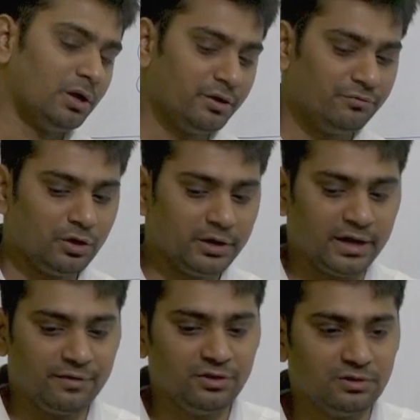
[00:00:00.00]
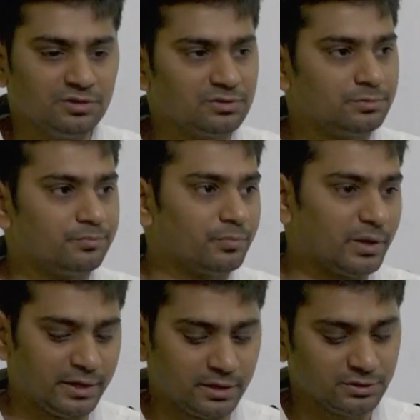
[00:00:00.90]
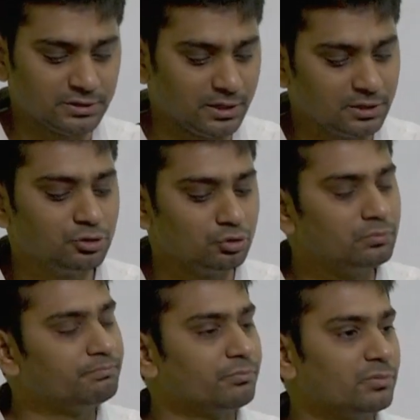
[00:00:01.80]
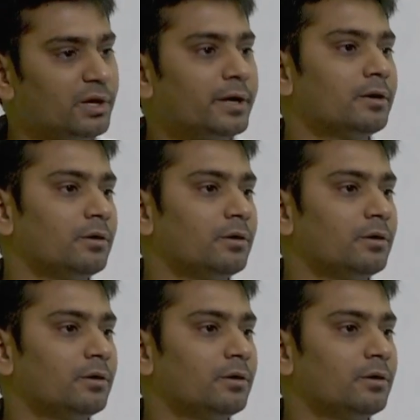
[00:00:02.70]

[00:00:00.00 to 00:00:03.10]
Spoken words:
And if you are having this, I can challenge you that